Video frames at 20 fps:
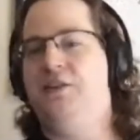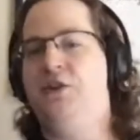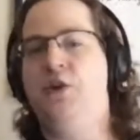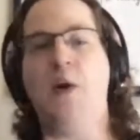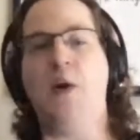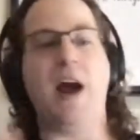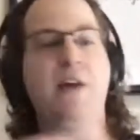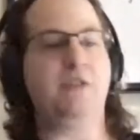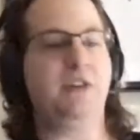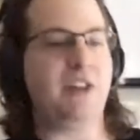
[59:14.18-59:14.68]

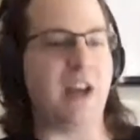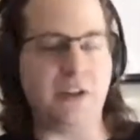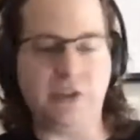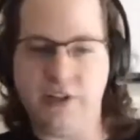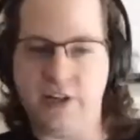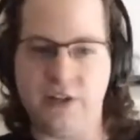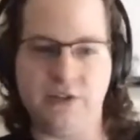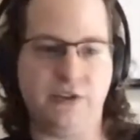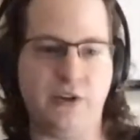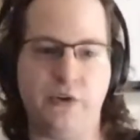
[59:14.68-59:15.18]
you have to
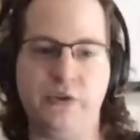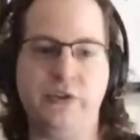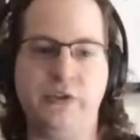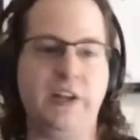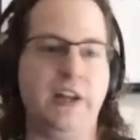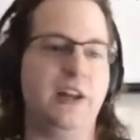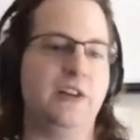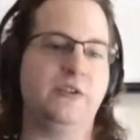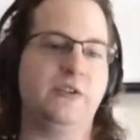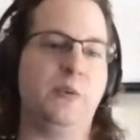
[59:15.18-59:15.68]
test against
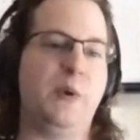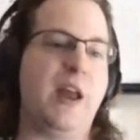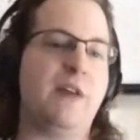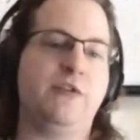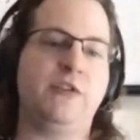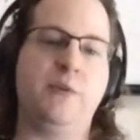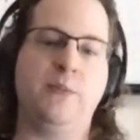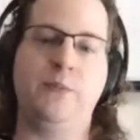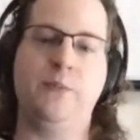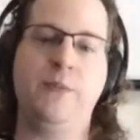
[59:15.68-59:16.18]
those things. We
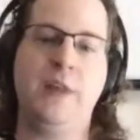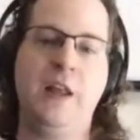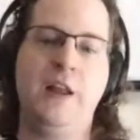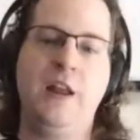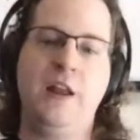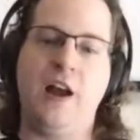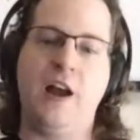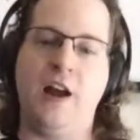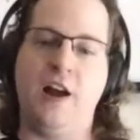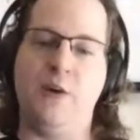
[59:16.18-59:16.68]
have some,
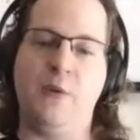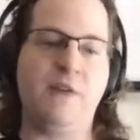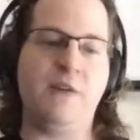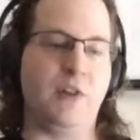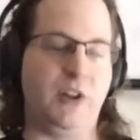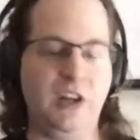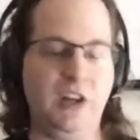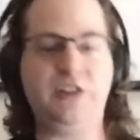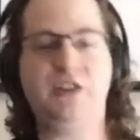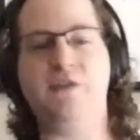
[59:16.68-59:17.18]
uh, we
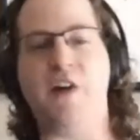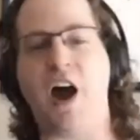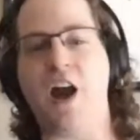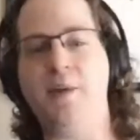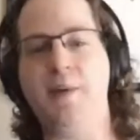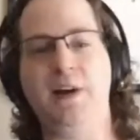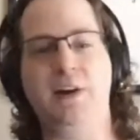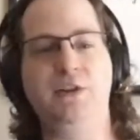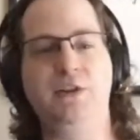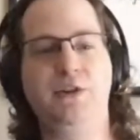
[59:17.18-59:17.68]
have a list of
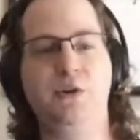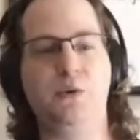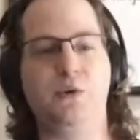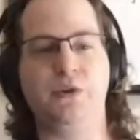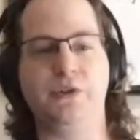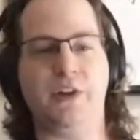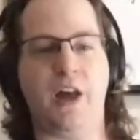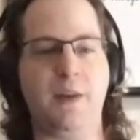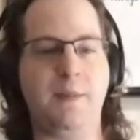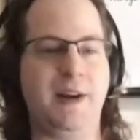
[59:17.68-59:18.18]
automated
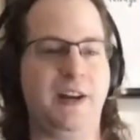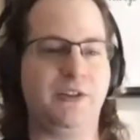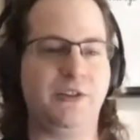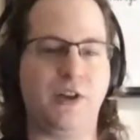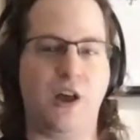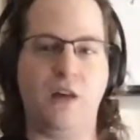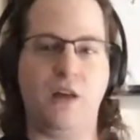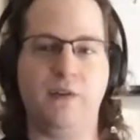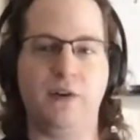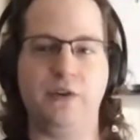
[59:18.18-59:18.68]
tools, automated
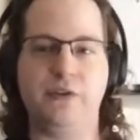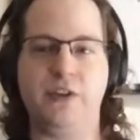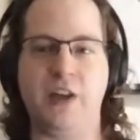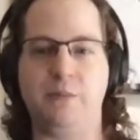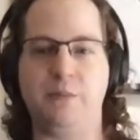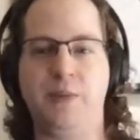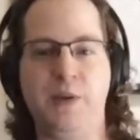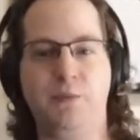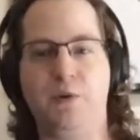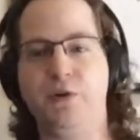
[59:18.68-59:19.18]
solvers
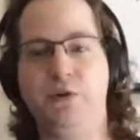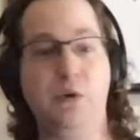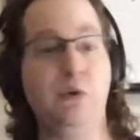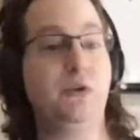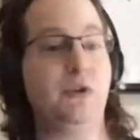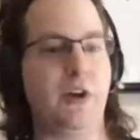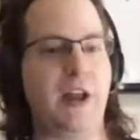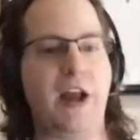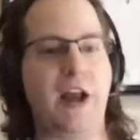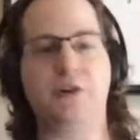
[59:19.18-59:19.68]
that people
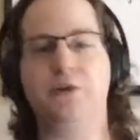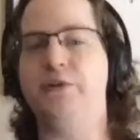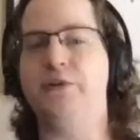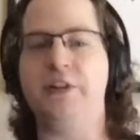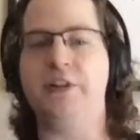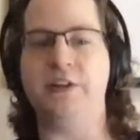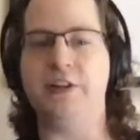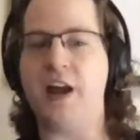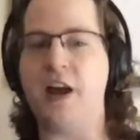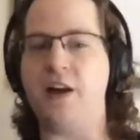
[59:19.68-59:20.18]
use on
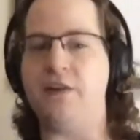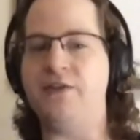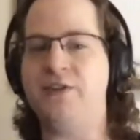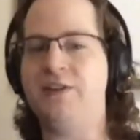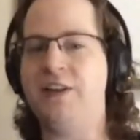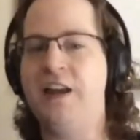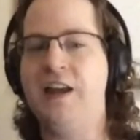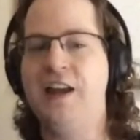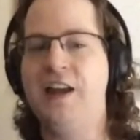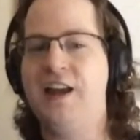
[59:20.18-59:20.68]
actual
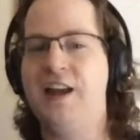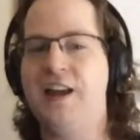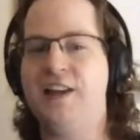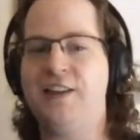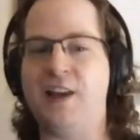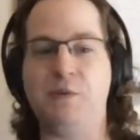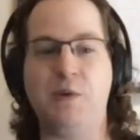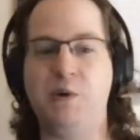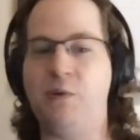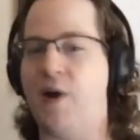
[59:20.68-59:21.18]
CTFs
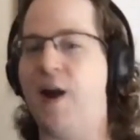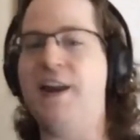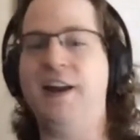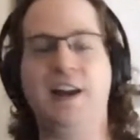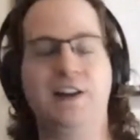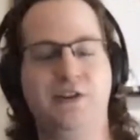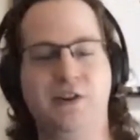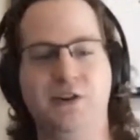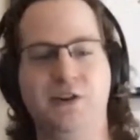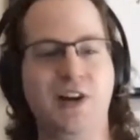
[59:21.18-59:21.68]
that we
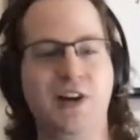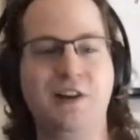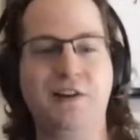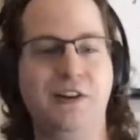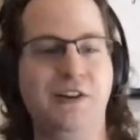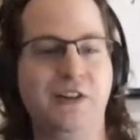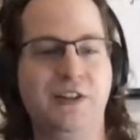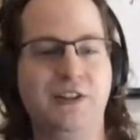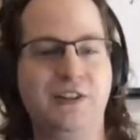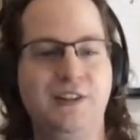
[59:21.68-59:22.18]
run against our
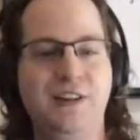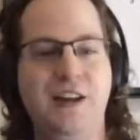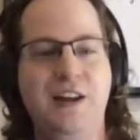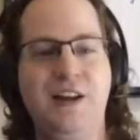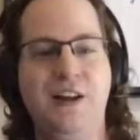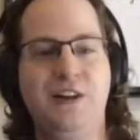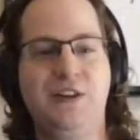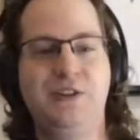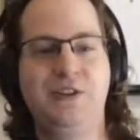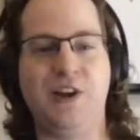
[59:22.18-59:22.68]
challenges.
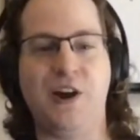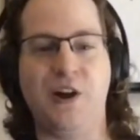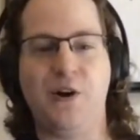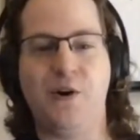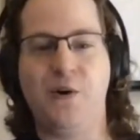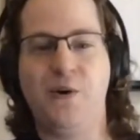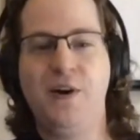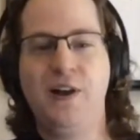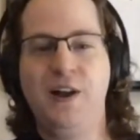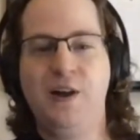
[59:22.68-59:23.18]

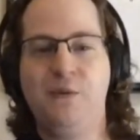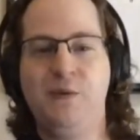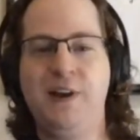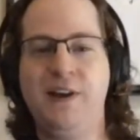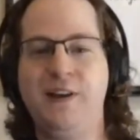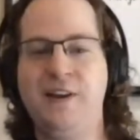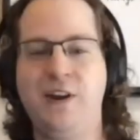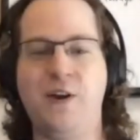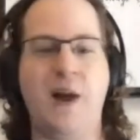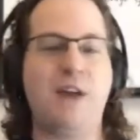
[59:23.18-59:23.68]
So
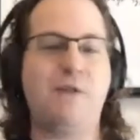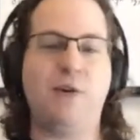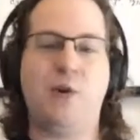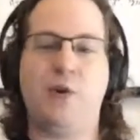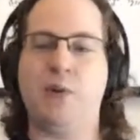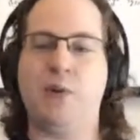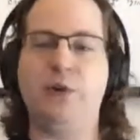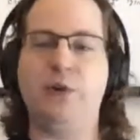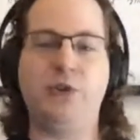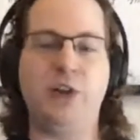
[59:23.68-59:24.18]
we, you know,
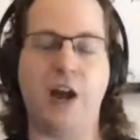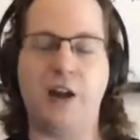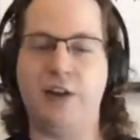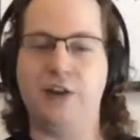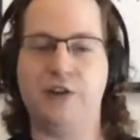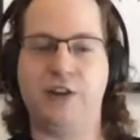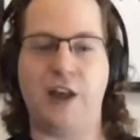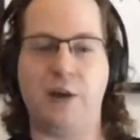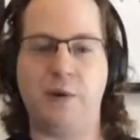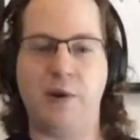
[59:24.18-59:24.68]
every crypto
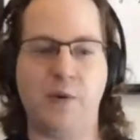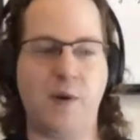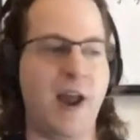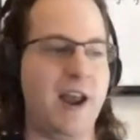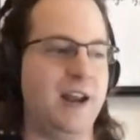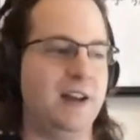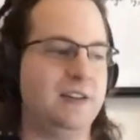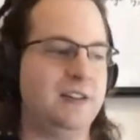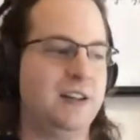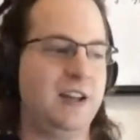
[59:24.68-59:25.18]
challenge that we
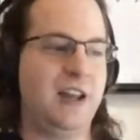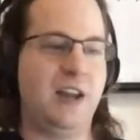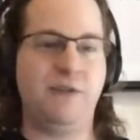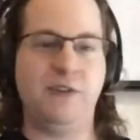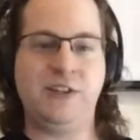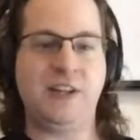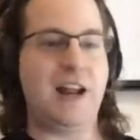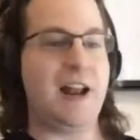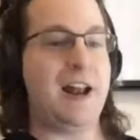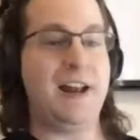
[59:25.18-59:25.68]
write,
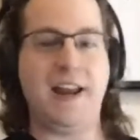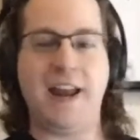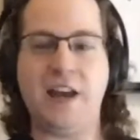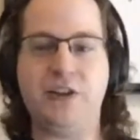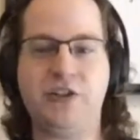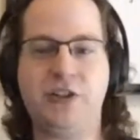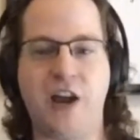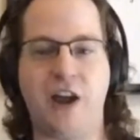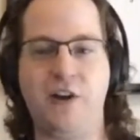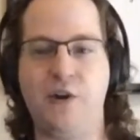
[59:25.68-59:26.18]
if it's an
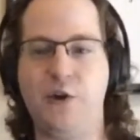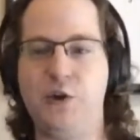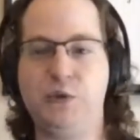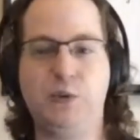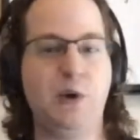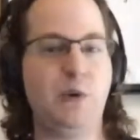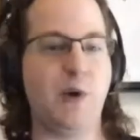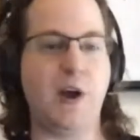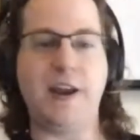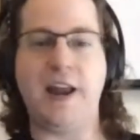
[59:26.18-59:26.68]
AES
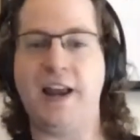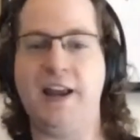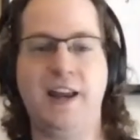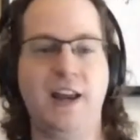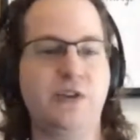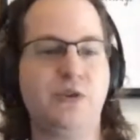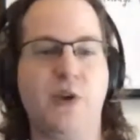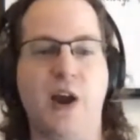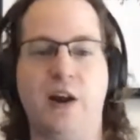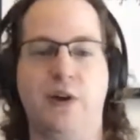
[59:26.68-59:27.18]
challenge, we run
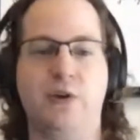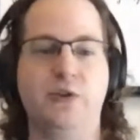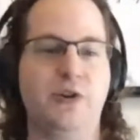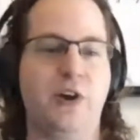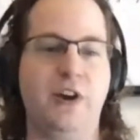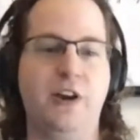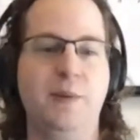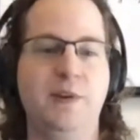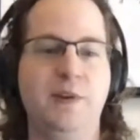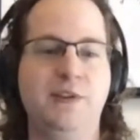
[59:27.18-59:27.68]
AES
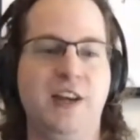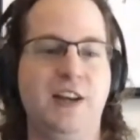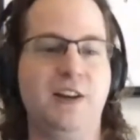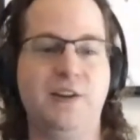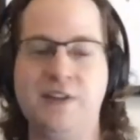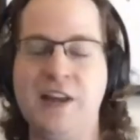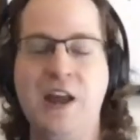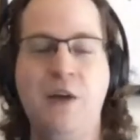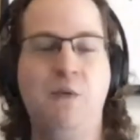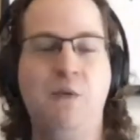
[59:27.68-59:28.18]
crackers on them and say,
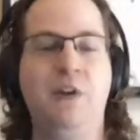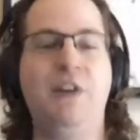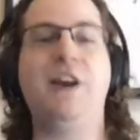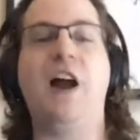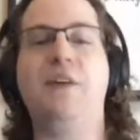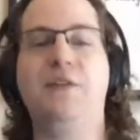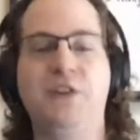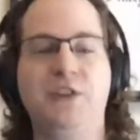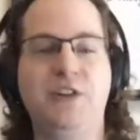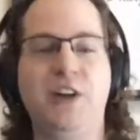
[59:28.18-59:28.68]
does will
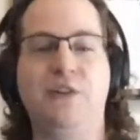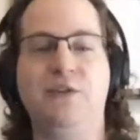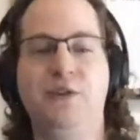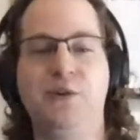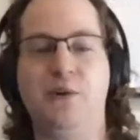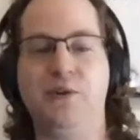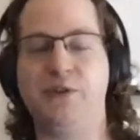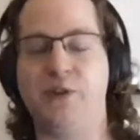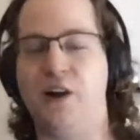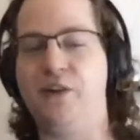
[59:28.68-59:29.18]
an
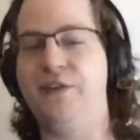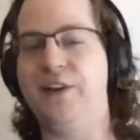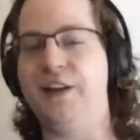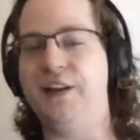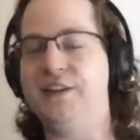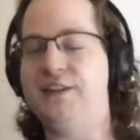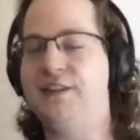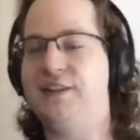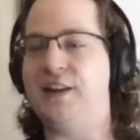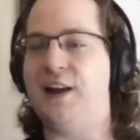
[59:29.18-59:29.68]
off-the-shelf tool solve
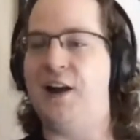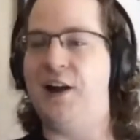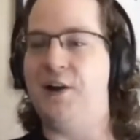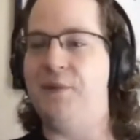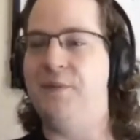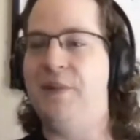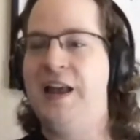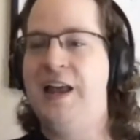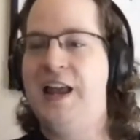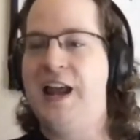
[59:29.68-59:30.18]
this?
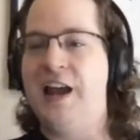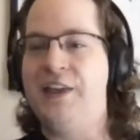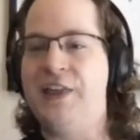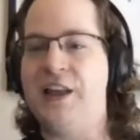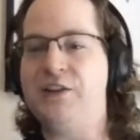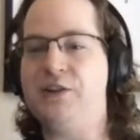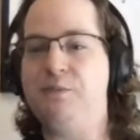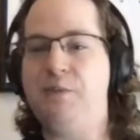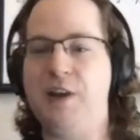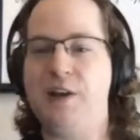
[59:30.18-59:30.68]
Um,
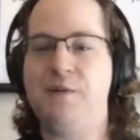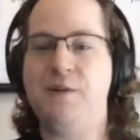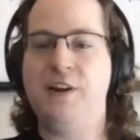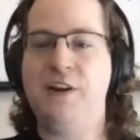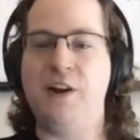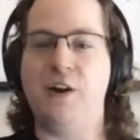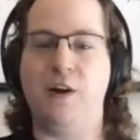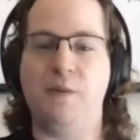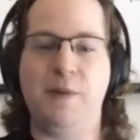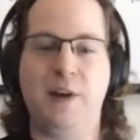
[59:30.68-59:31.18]
and that's a yeah. big,
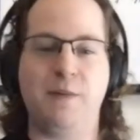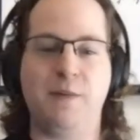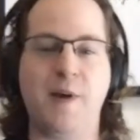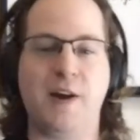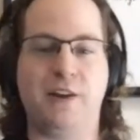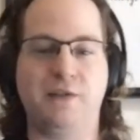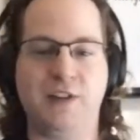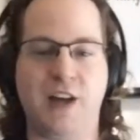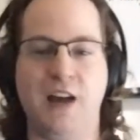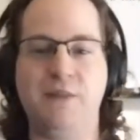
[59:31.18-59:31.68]
you know, a big
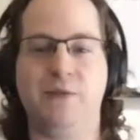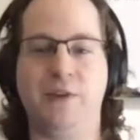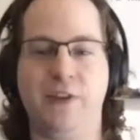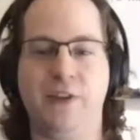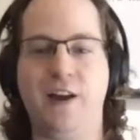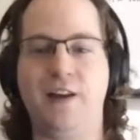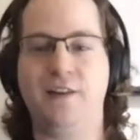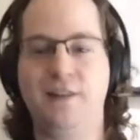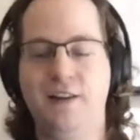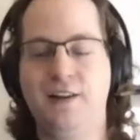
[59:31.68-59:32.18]
amount of time
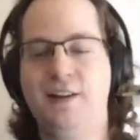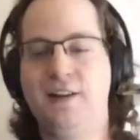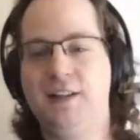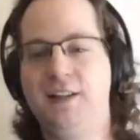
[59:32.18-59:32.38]
for that.